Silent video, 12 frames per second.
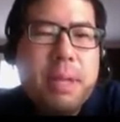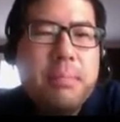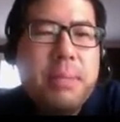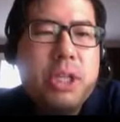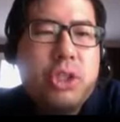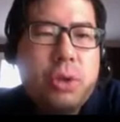
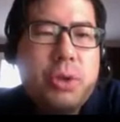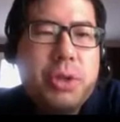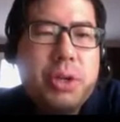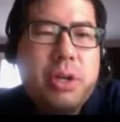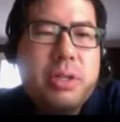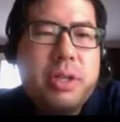
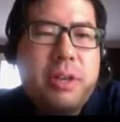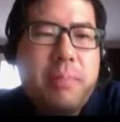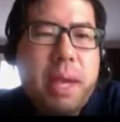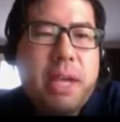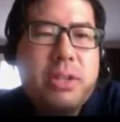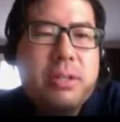but
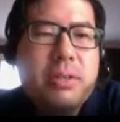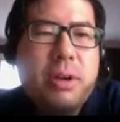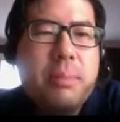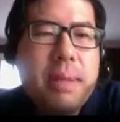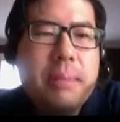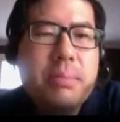2/3
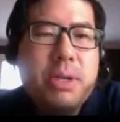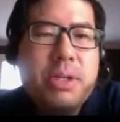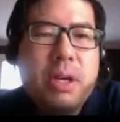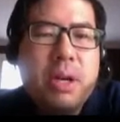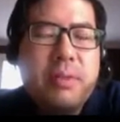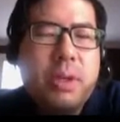of
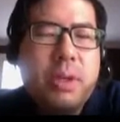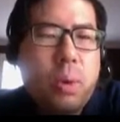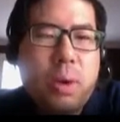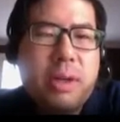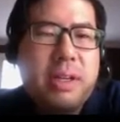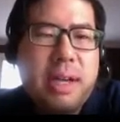patients are
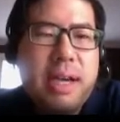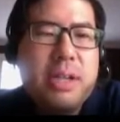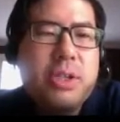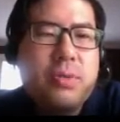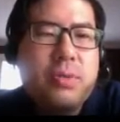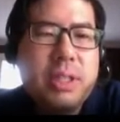members of an
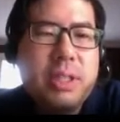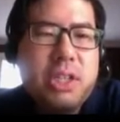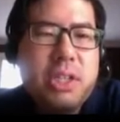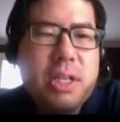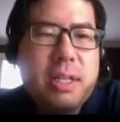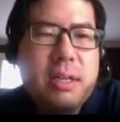
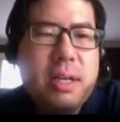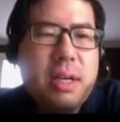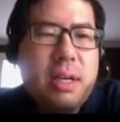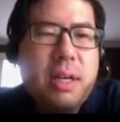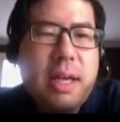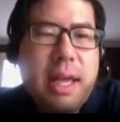organized
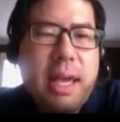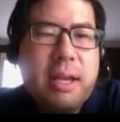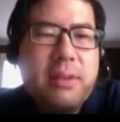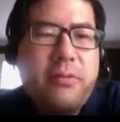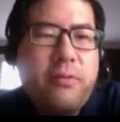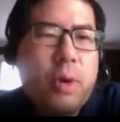religion,
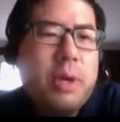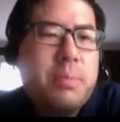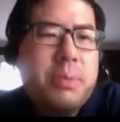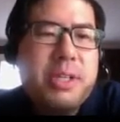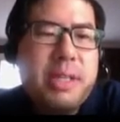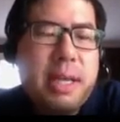and
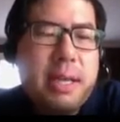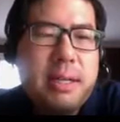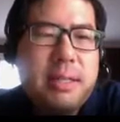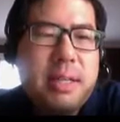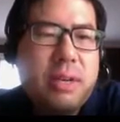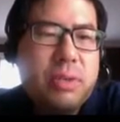
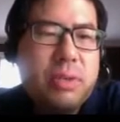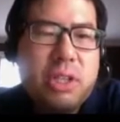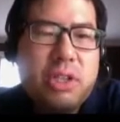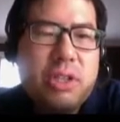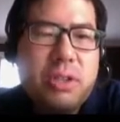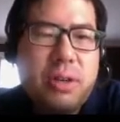40%
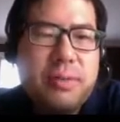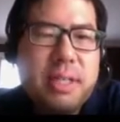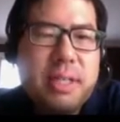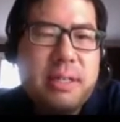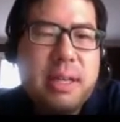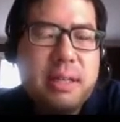attend religious
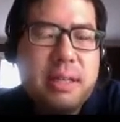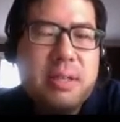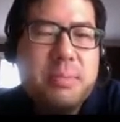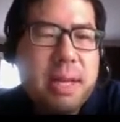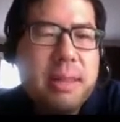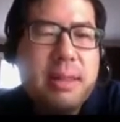services
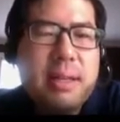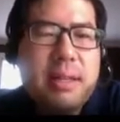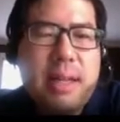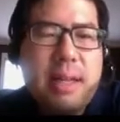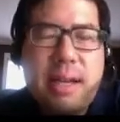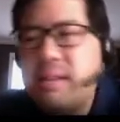at least
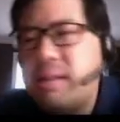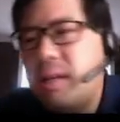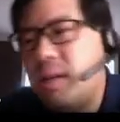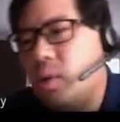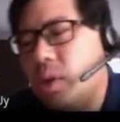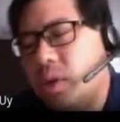monthly. Like I
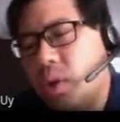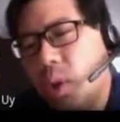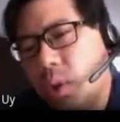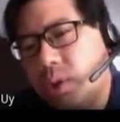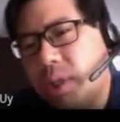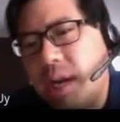said, in
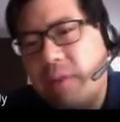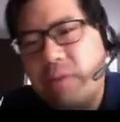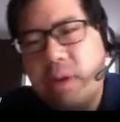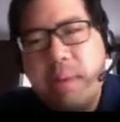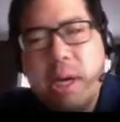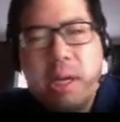the older
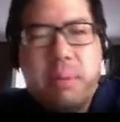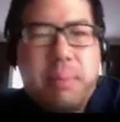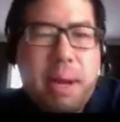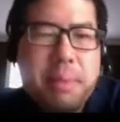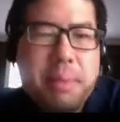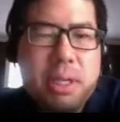African-American
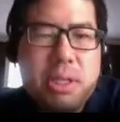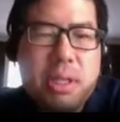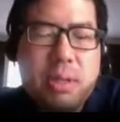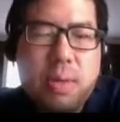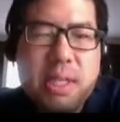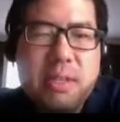
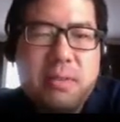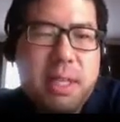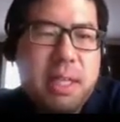population in West Philly,